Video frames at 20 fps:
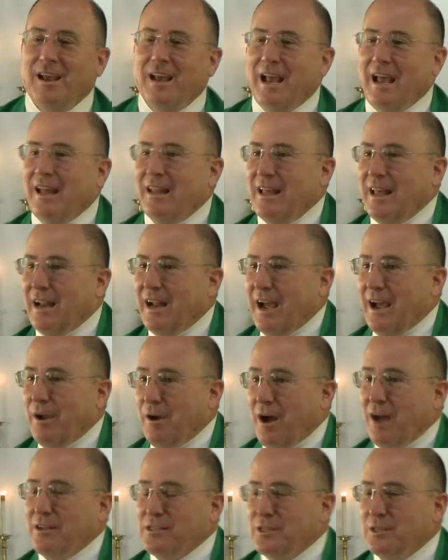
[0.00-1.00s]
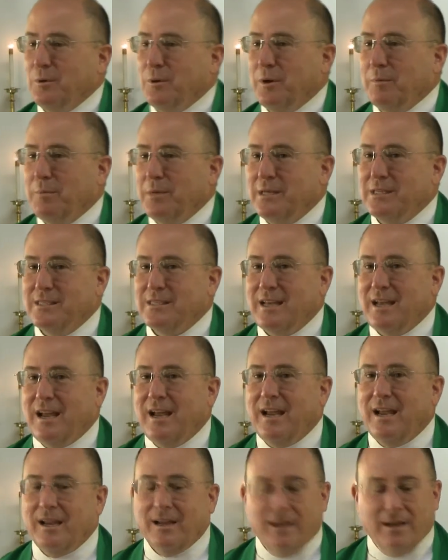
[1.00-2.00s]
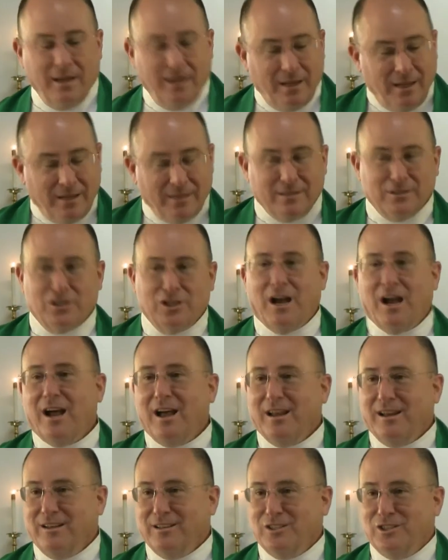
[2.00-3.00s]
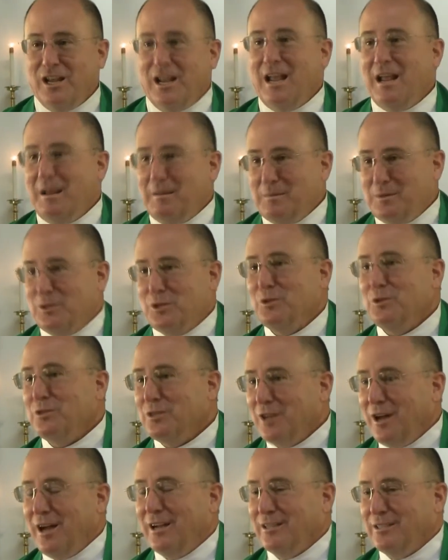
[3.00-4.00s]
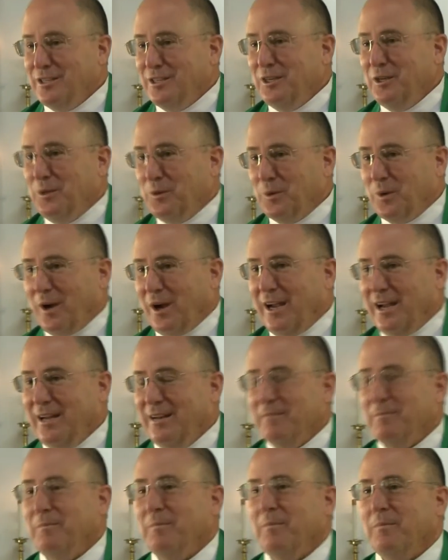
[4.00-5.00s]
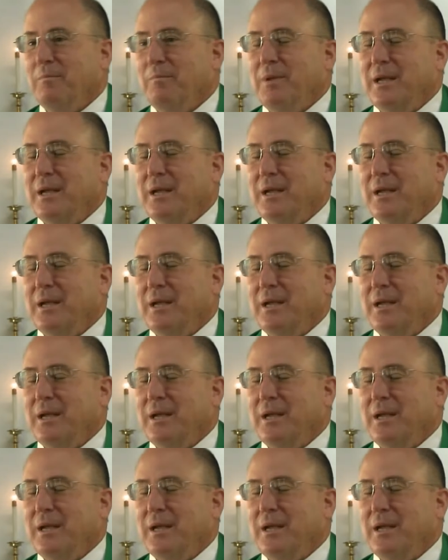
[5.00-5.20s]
And then I also would be saying, John and James, you saw it too, right?